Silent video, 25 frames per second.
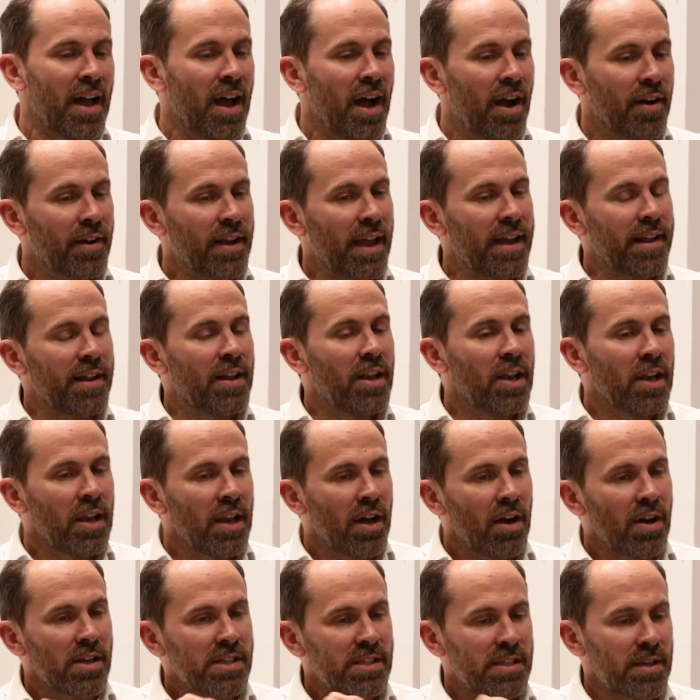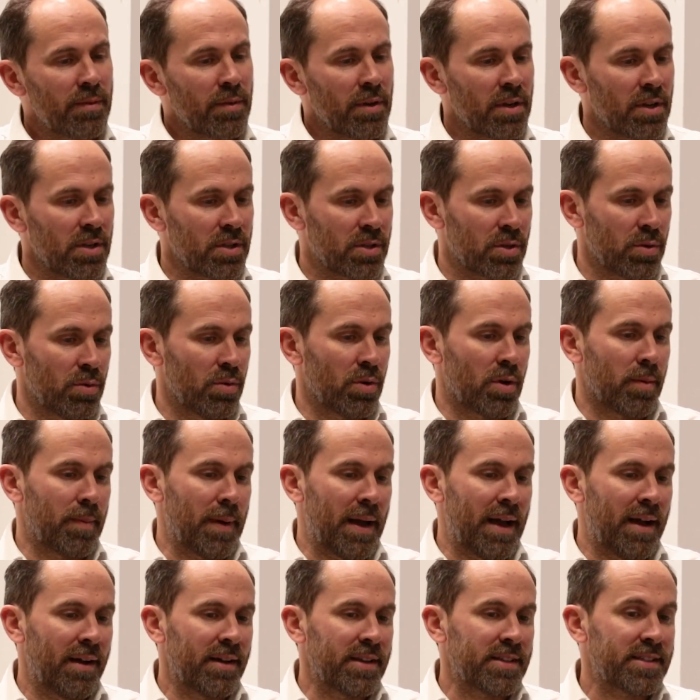Okay, last thing we're going to talk
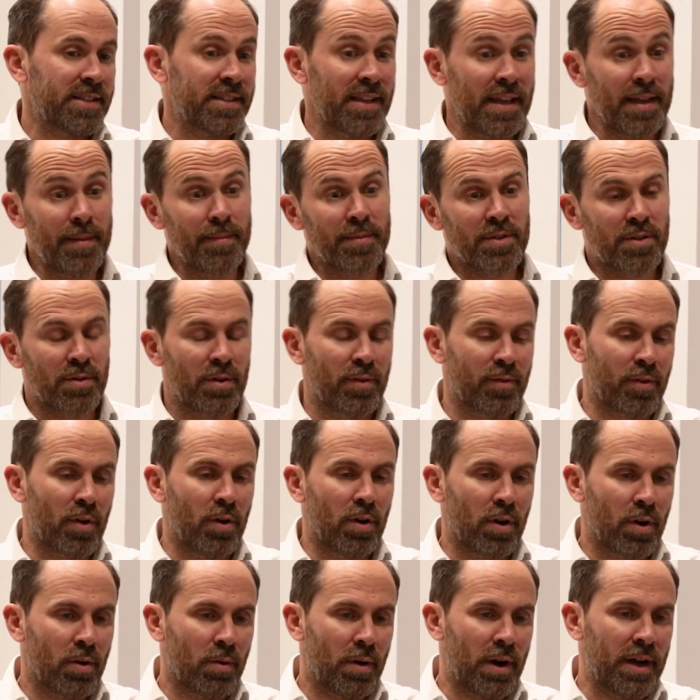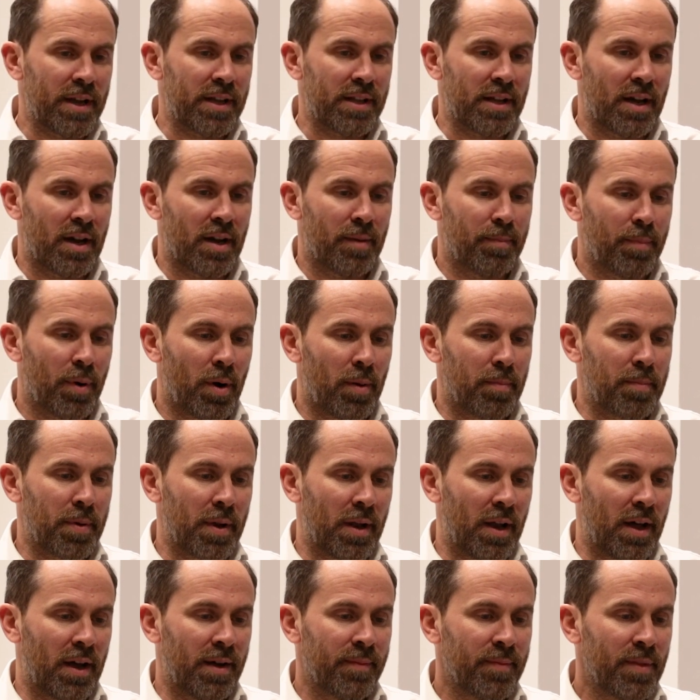about seems to have got quite
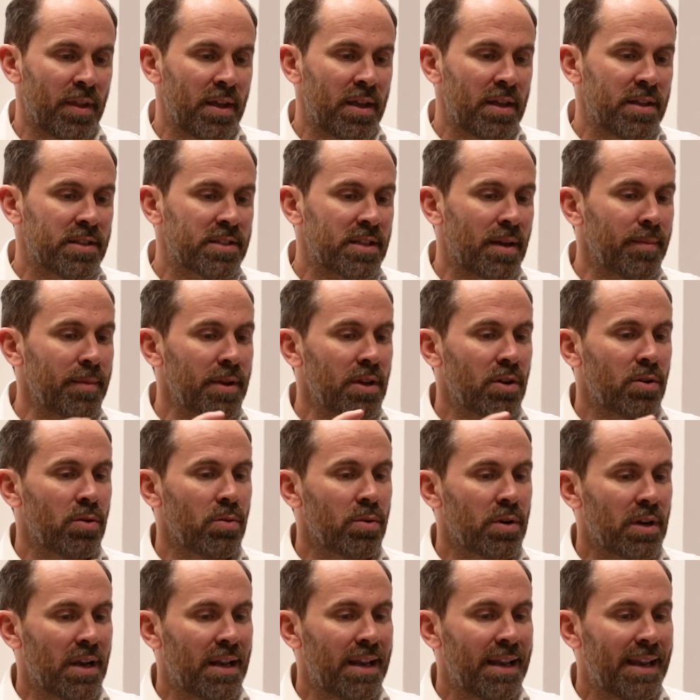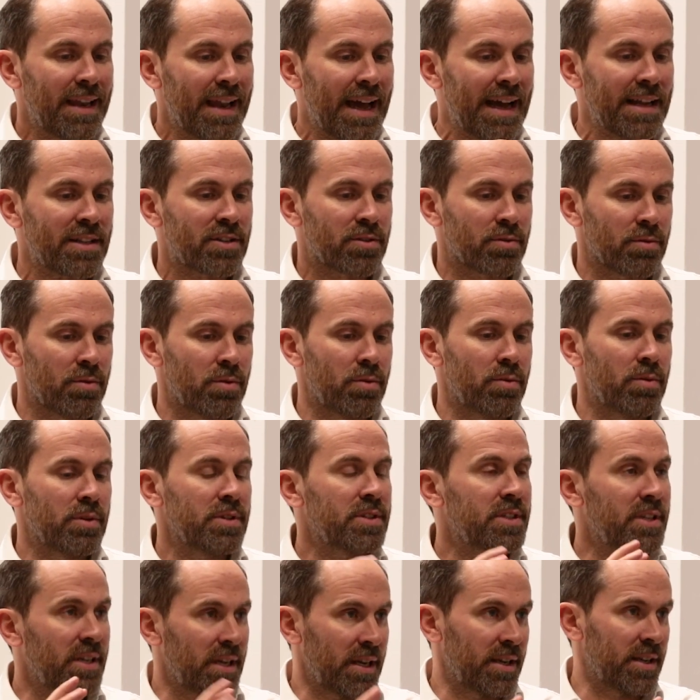popular. Something called a lateral
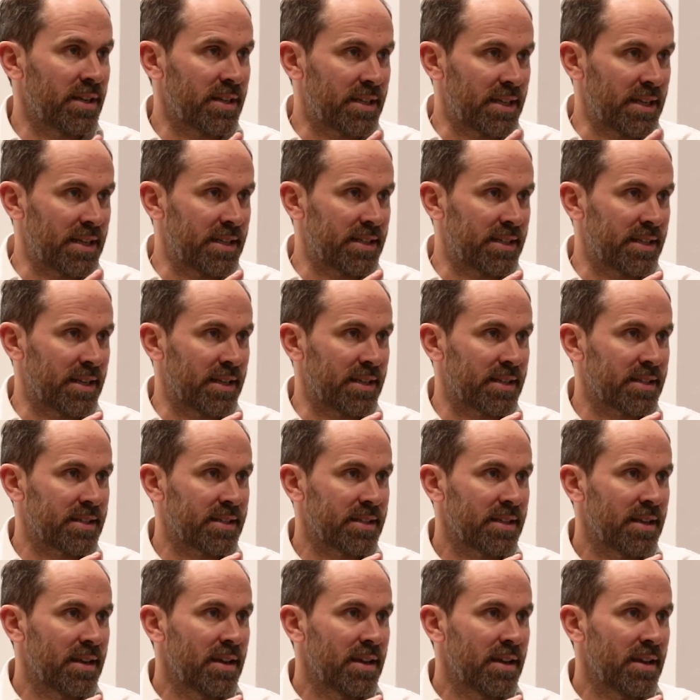tenodesis.